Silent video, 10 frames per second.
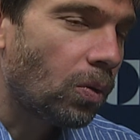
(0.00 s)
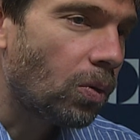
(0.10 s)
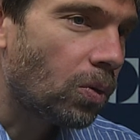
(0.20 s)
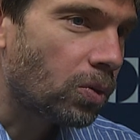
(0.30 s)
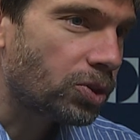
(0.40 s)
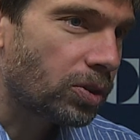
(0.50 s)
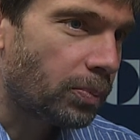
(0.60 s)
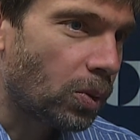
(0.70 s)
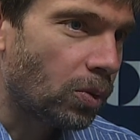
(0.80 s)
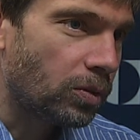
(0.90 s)
or
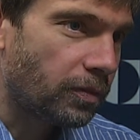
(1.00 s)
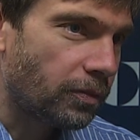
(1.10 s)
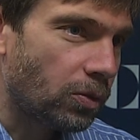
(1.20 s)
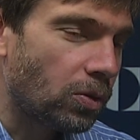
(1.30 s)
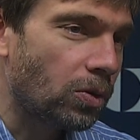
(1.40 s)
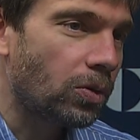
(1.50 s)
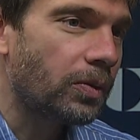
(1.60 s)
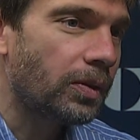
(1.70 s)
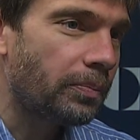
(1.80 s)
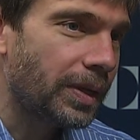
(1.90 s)
support
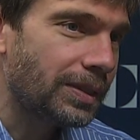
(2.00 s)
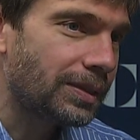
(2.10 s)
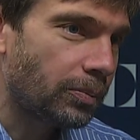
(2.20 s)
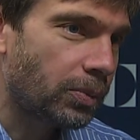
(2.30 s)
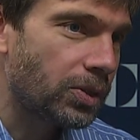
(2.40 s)
for the basic